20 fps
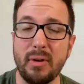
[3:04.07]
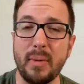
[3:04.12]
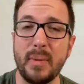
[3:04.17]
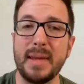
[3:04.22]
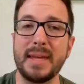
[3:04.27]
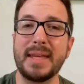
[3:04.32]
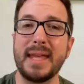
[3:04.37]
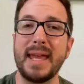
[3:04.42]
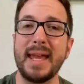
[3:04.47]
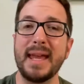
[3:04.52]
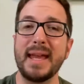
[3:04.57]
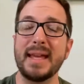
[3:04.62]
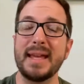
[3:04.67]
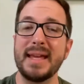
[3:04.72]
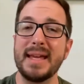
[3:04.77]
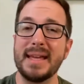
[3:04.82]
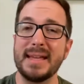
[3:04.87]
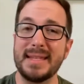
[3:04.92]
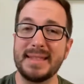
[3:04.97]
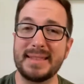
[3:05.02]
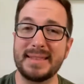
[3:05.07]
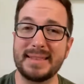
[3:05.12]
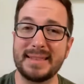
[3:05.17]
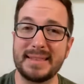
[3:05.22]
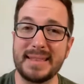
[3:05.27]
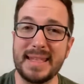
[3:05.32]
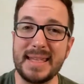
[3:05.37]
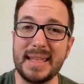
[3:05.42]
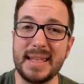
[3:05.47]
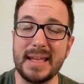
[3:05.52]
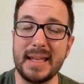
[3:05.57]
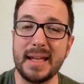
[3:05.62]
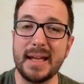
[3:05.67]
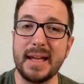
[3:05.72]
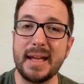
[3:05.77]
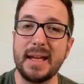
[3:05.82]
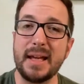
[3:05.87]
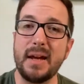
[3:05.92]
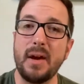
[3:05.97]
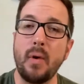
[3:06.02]
where we can't see
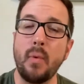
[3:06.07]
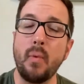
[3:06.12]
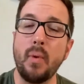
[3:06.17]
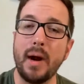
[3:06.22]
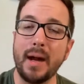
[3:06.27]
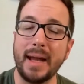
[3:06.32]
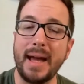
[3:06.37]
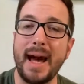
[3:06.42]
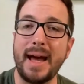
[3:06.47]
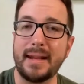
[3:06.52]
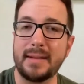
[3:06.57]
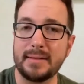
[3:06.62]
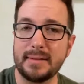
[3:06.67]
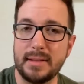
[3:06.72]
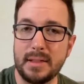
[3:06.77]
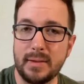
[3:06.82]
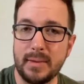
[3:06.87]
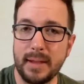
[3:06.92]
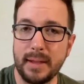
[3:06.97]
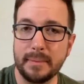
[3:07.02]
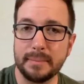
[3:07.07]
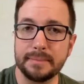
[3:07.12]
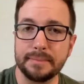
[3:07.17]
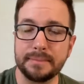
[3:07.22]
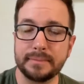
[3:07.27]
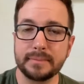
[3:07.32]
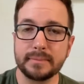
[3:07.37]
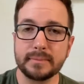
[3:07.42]
what God is doing.